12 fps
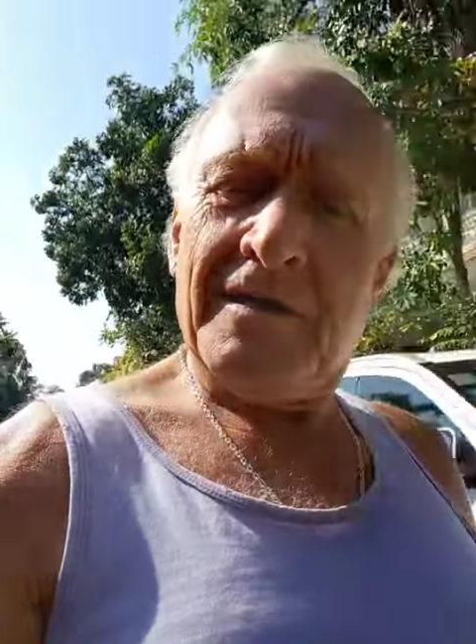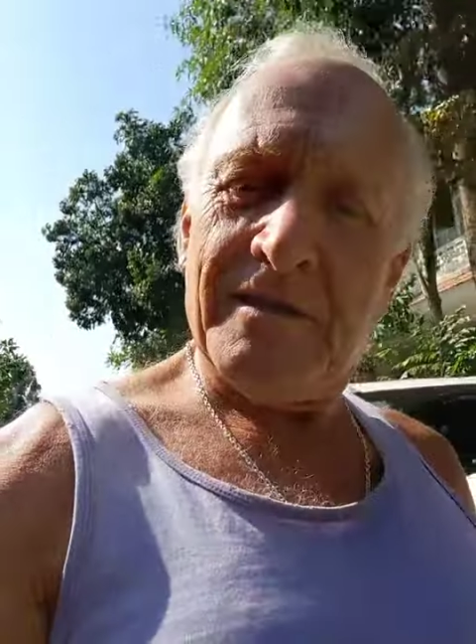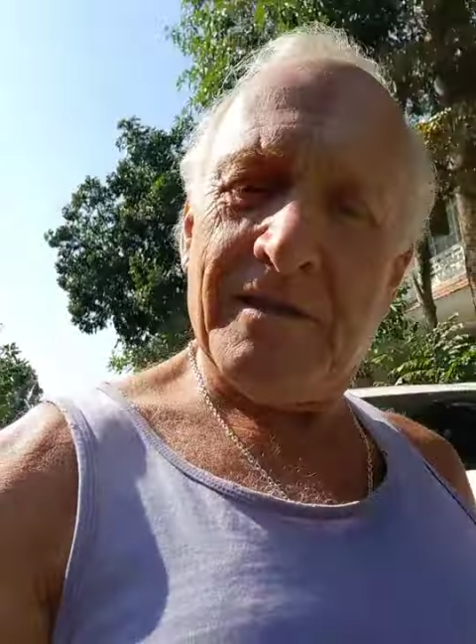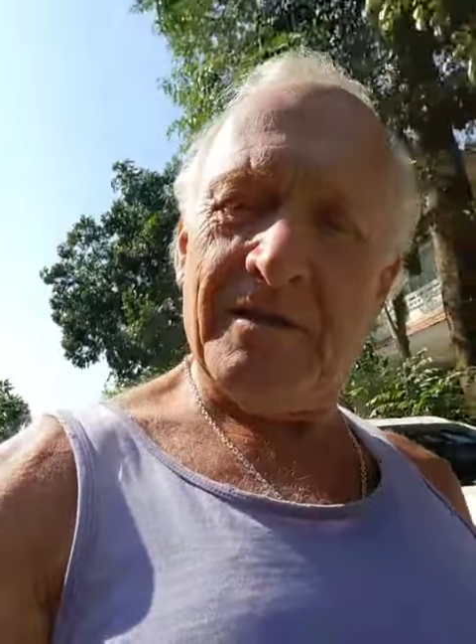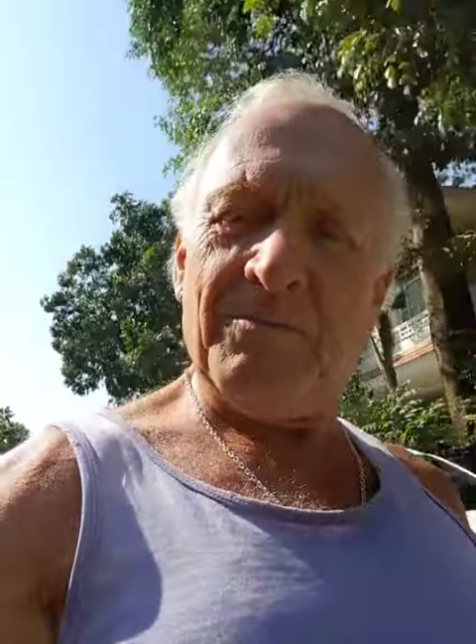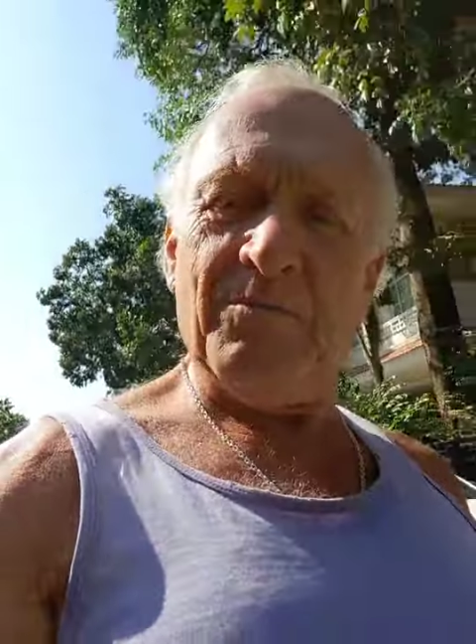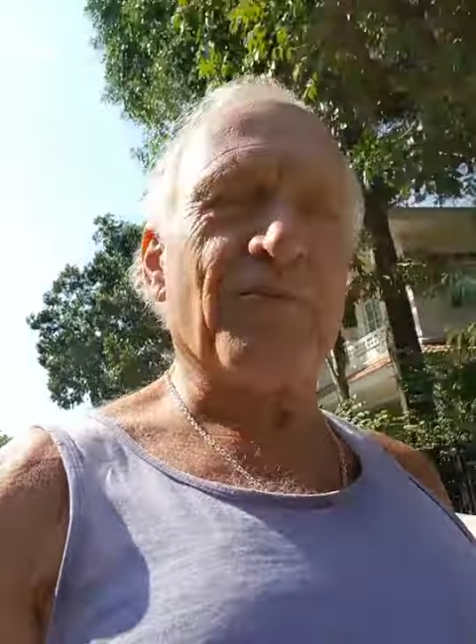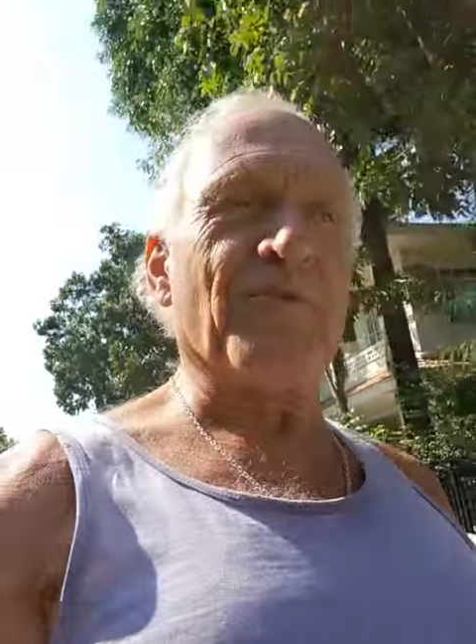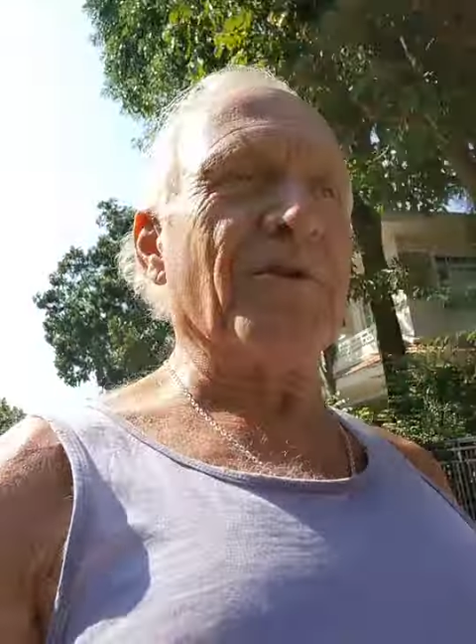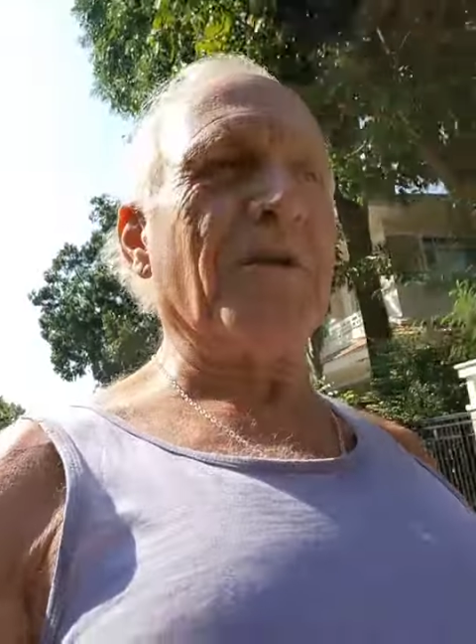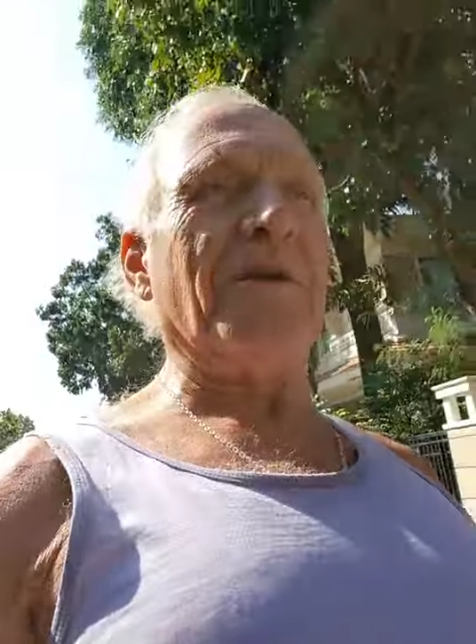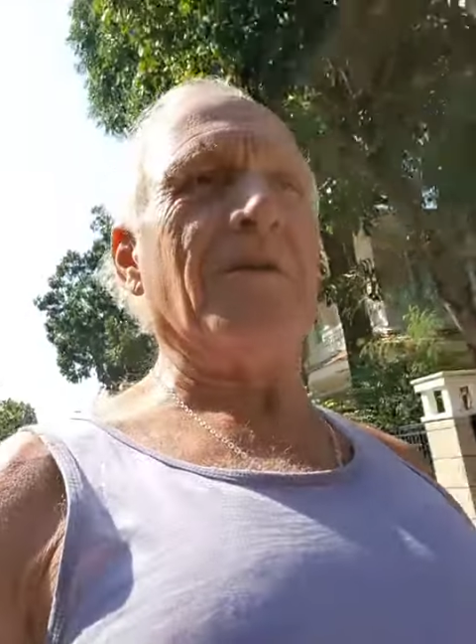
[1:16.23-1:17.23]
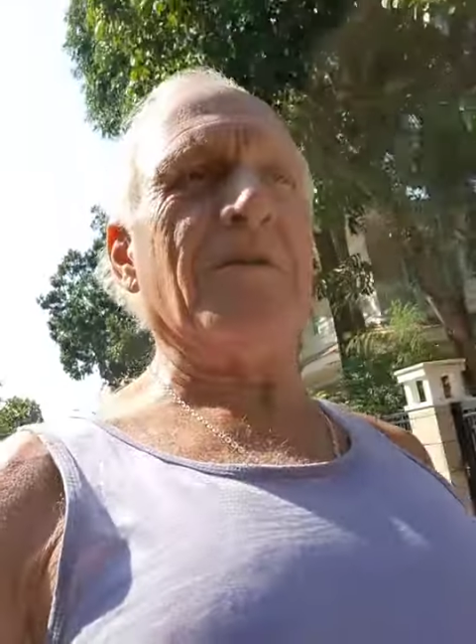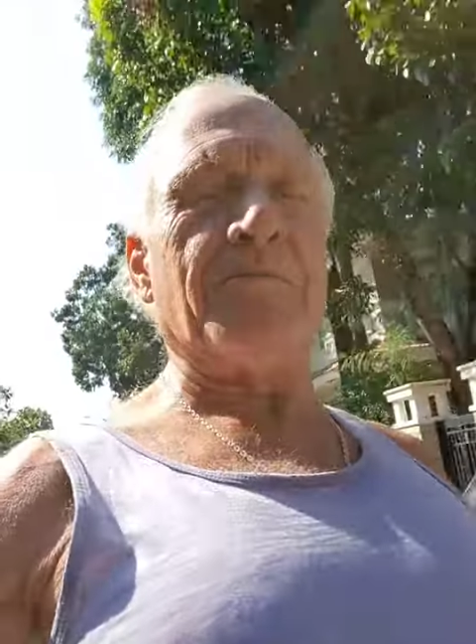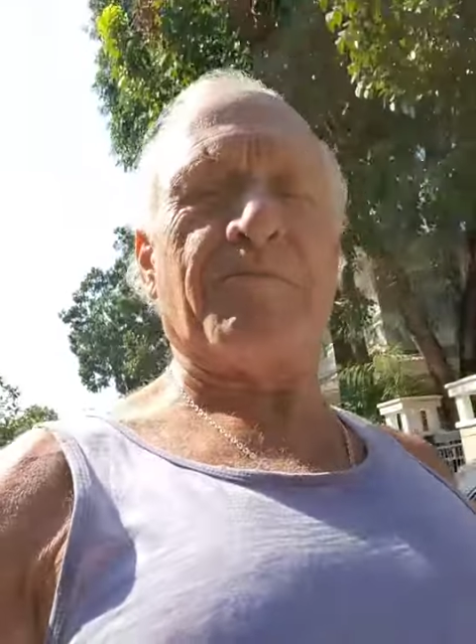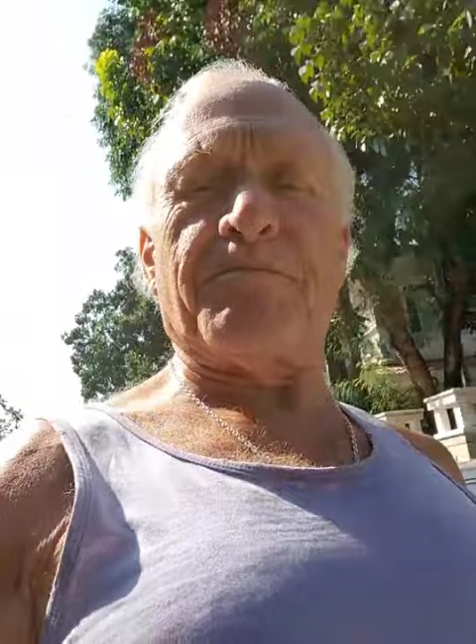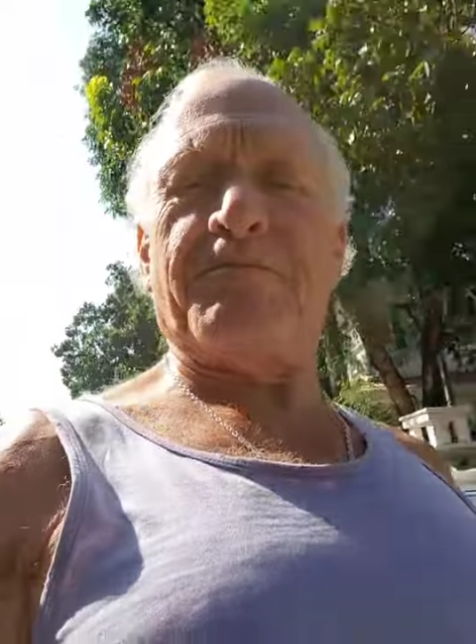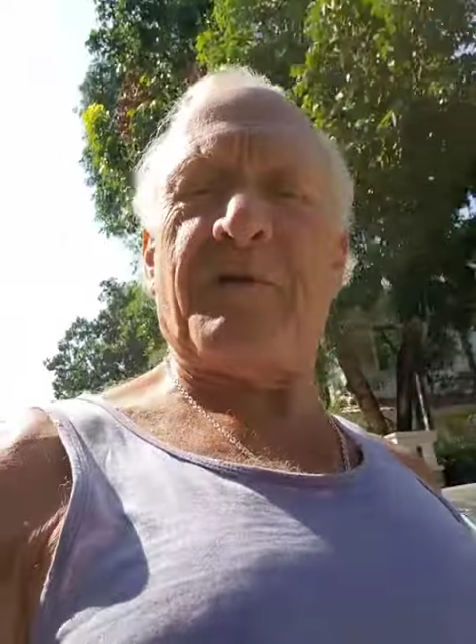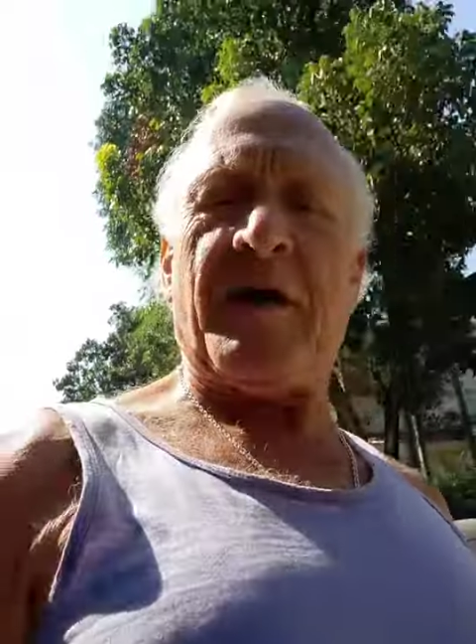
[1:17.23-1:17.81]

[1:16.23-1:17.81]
deep breathe,